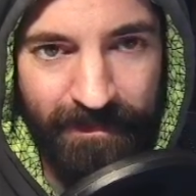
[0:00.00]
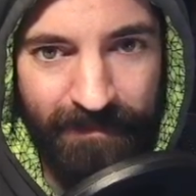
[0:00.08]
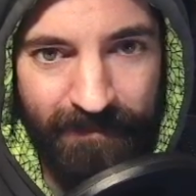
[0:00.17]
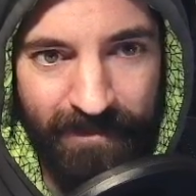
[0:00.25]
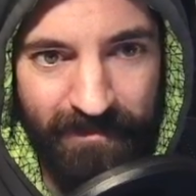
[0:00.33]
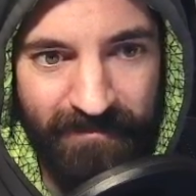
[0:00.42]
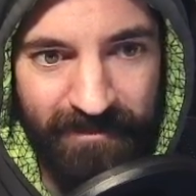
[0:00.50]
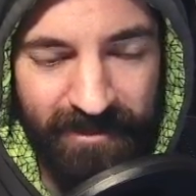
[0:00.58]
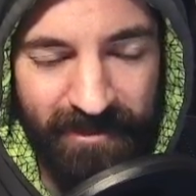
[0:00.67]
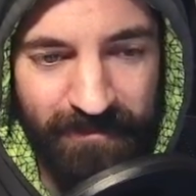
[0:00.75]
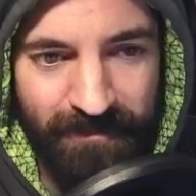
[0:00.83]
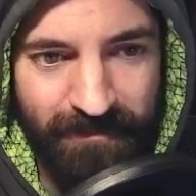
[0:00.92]

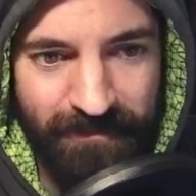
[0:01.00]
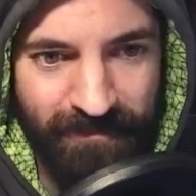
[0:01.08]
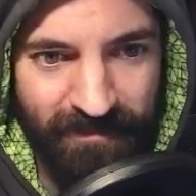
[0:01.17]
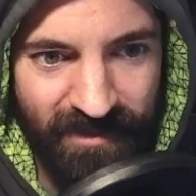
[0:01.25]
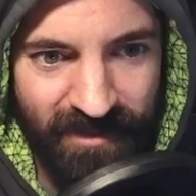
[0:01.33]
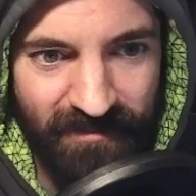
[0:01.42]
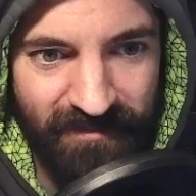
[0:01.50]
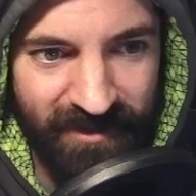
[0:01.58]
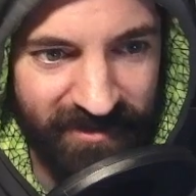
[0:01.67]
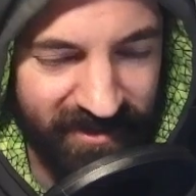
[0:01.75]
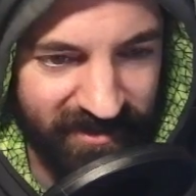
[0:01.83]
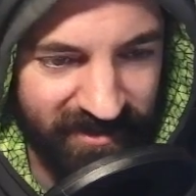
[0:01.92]
Hopefully. Hopefully it
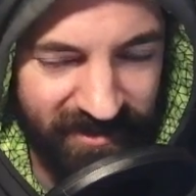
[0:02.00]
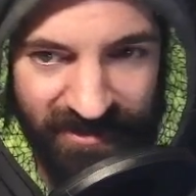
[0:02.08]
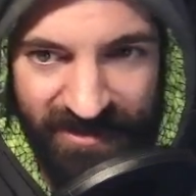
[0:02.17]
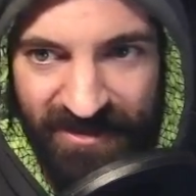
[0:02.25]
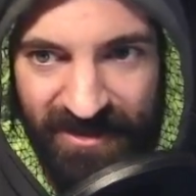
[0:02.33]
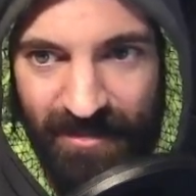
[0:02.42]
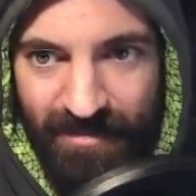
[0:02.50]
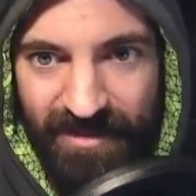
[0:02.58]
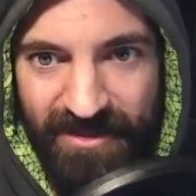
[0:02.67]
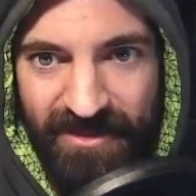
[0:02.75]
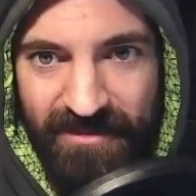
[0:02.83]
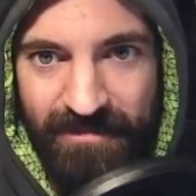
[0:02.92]
doesn't all escape
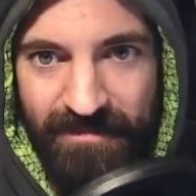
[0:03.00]
us.